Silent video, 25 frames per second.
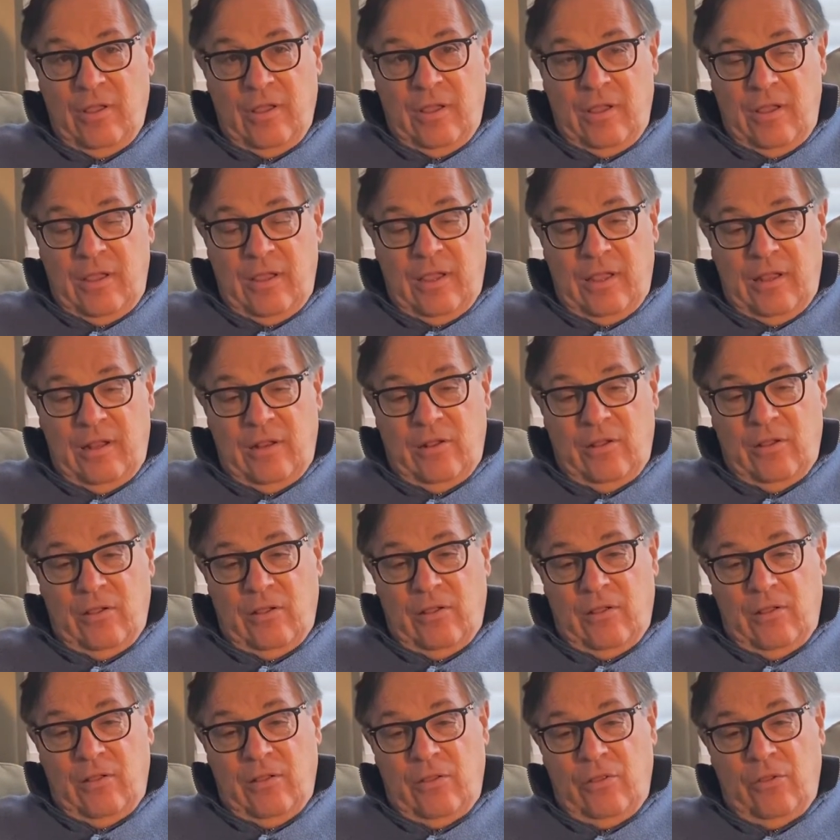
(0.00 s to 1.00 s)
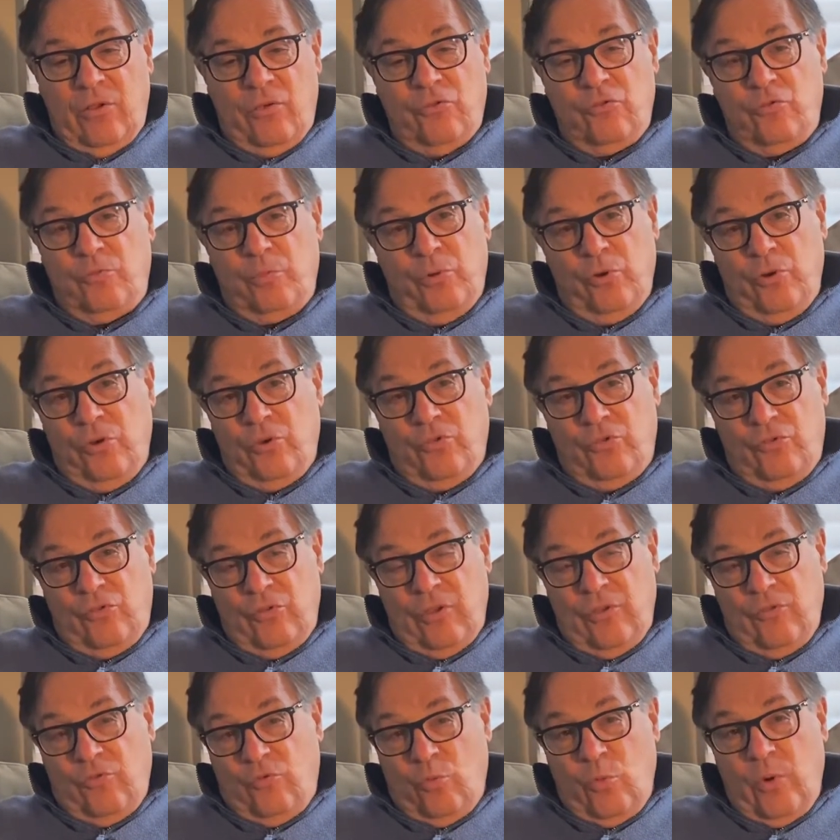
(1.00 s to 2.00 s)
and those books
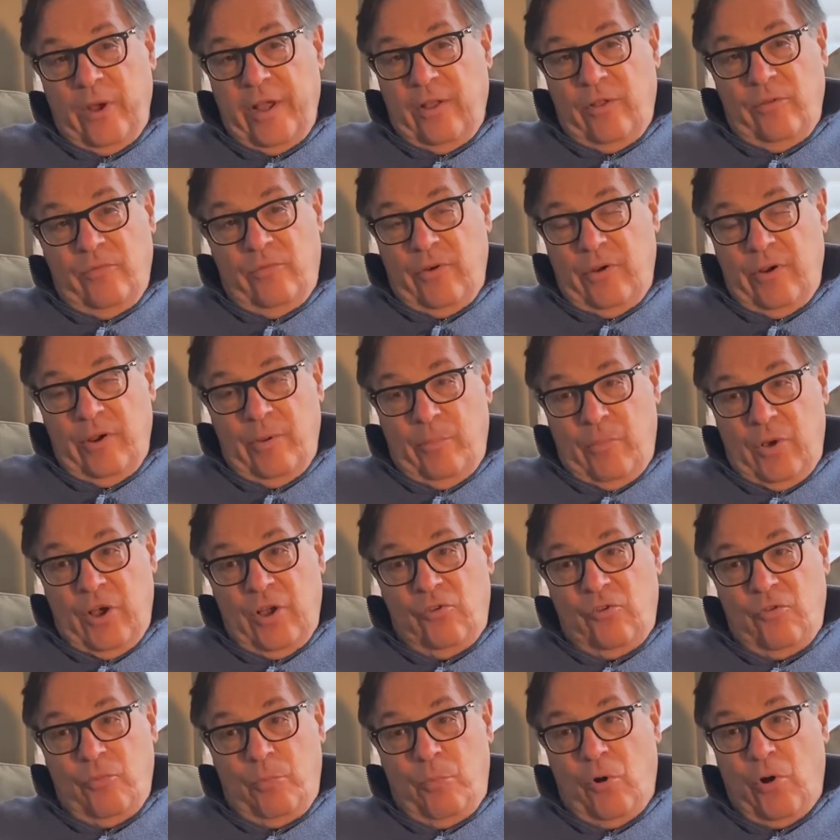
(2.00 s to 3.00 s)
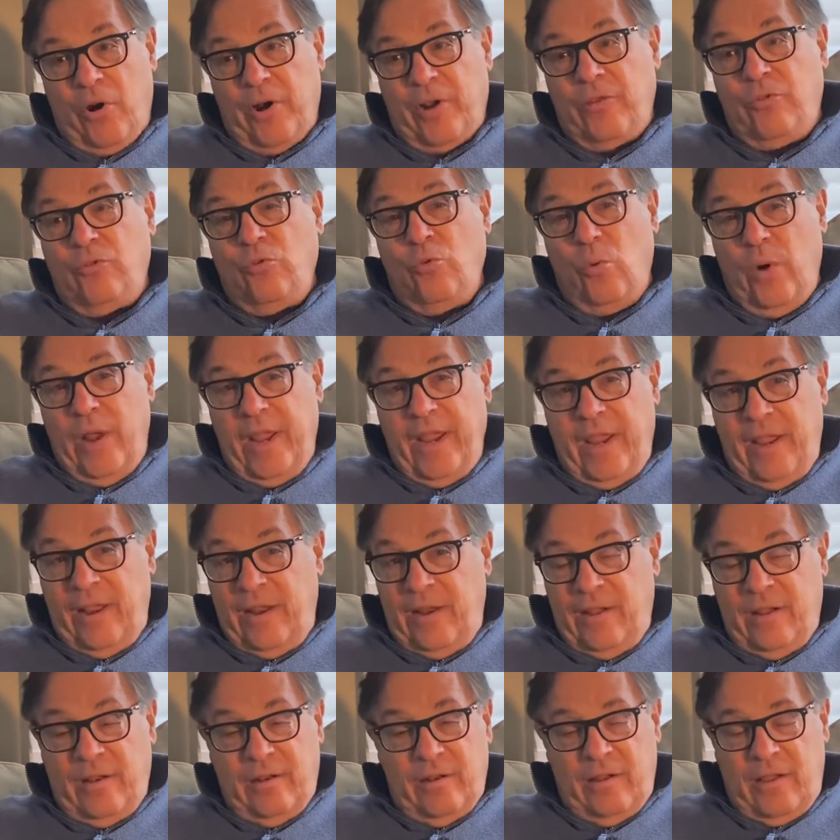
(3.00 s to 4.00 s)
as well very much. Mark
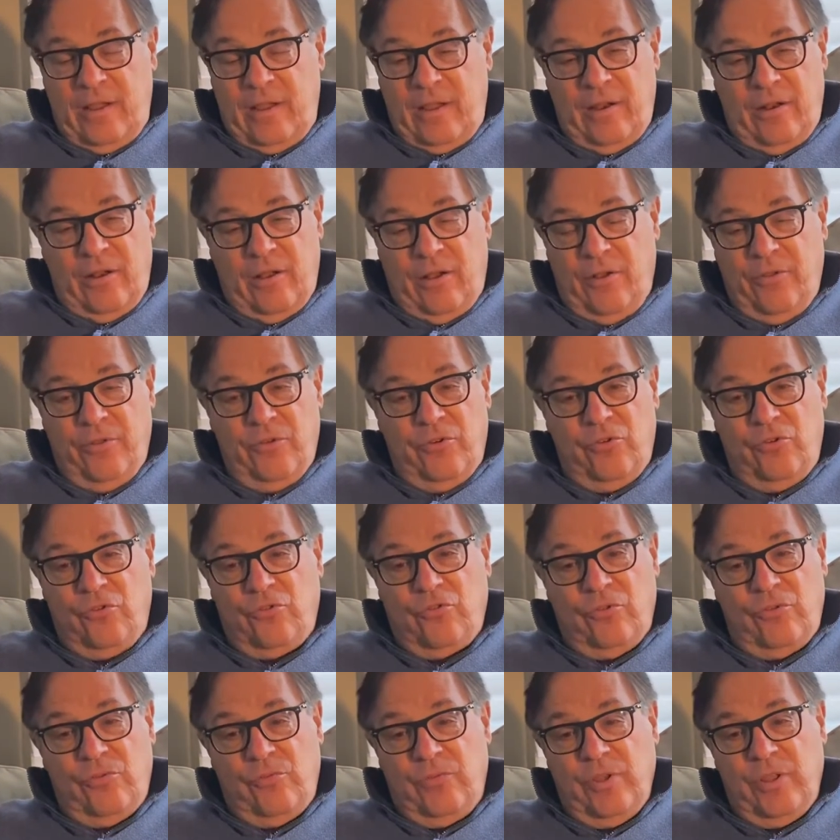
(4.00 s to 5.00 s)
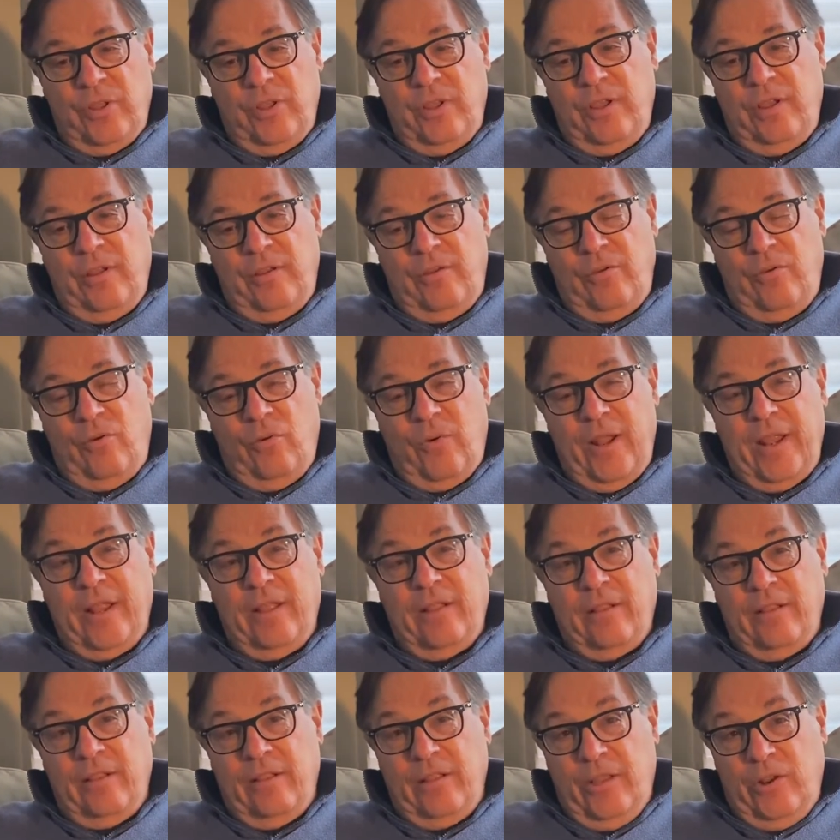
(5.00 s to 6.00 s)
Twain and others are really
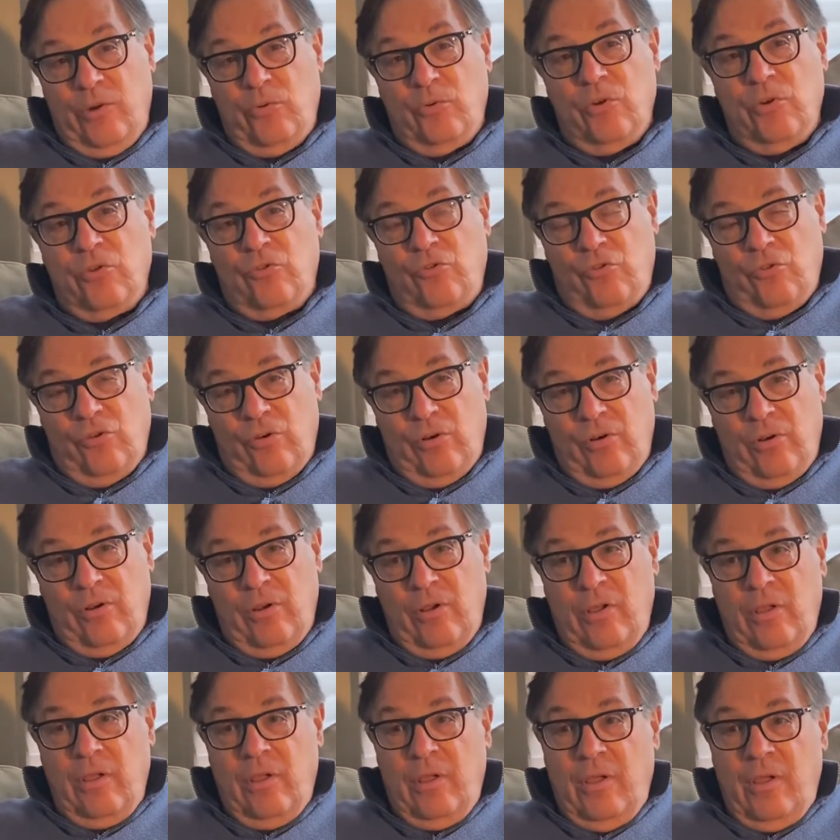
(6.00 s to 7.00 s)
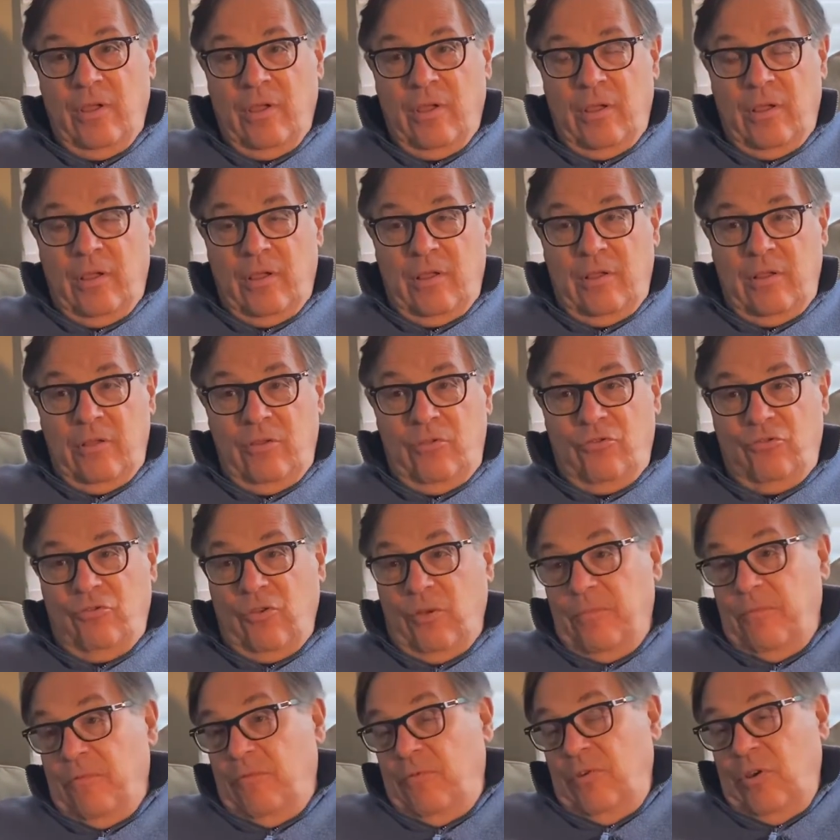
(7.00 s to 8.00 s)
great literature. And
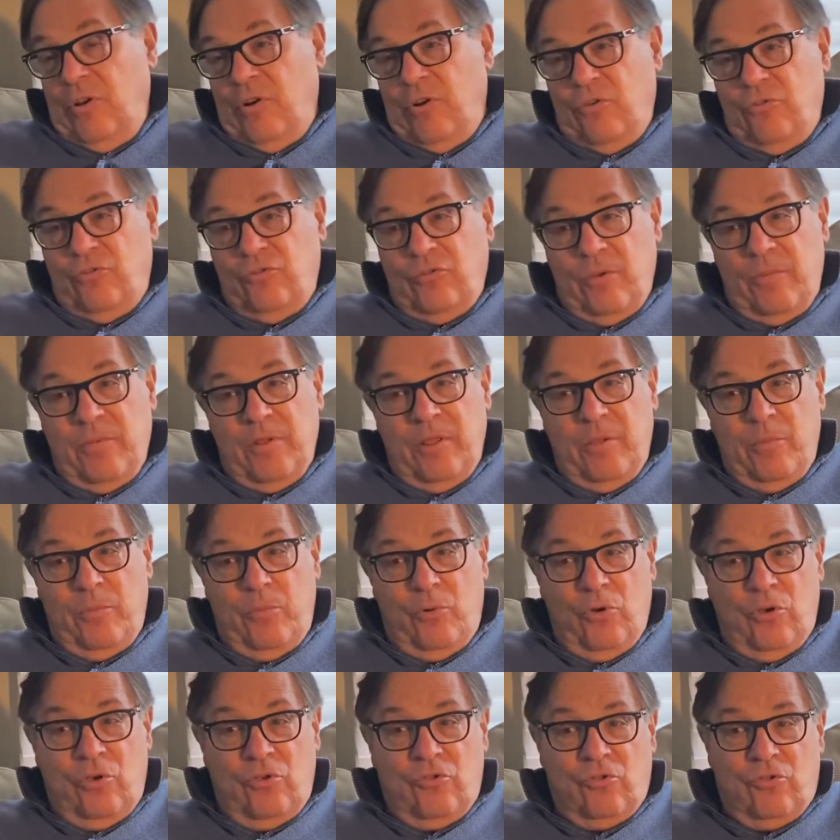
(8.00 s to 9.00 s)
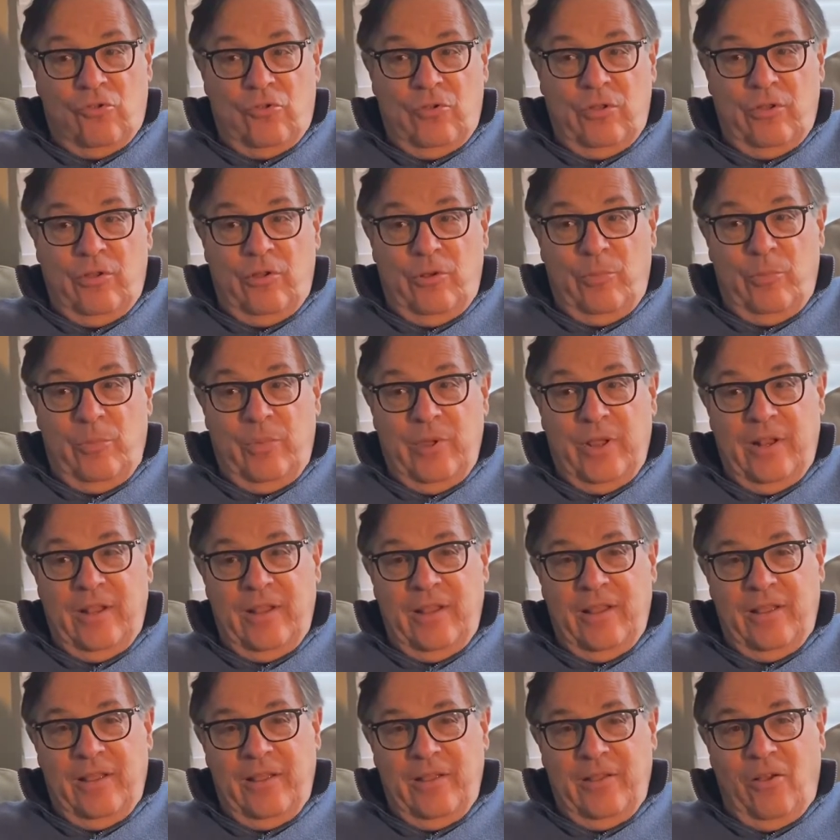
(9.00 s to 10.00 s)
some of the books are a little bit
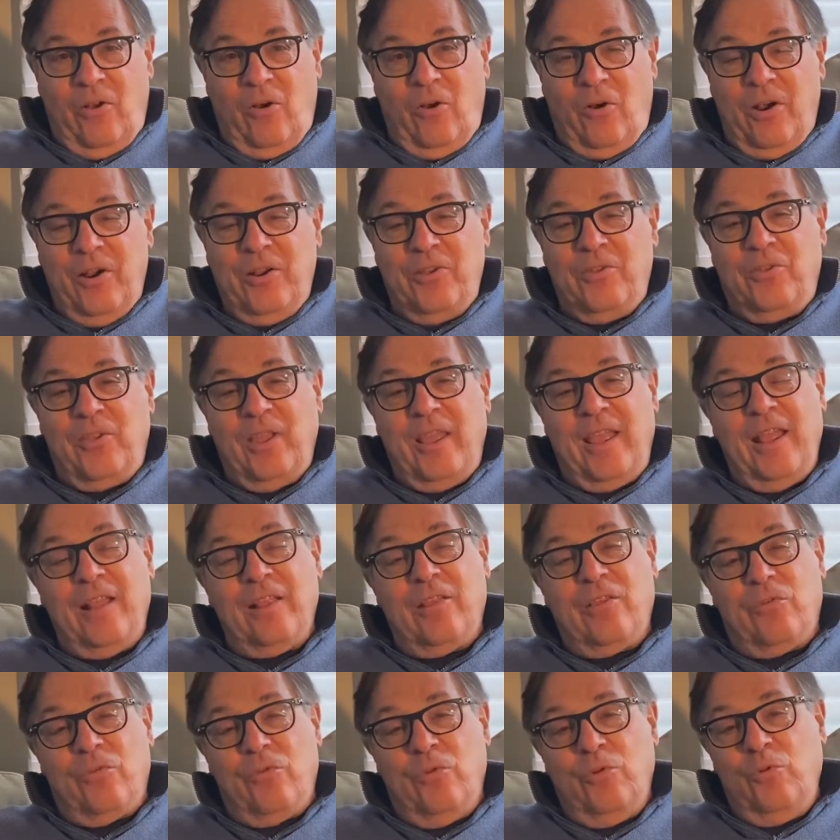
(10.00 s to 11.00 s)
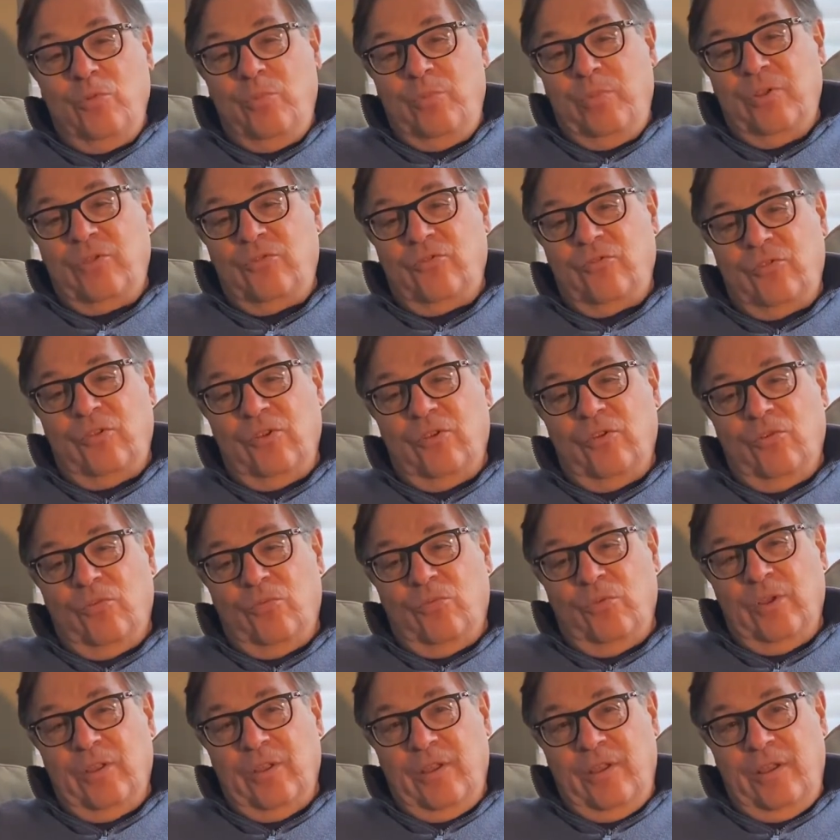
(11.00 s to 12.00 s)
hard to get through, but still
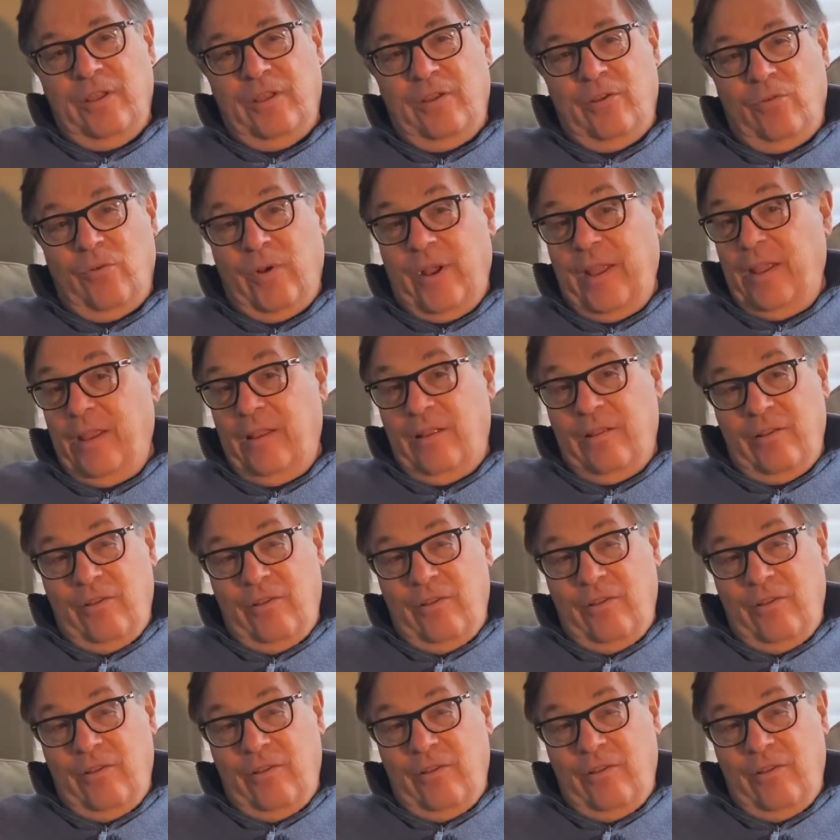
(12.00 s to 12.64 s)
really great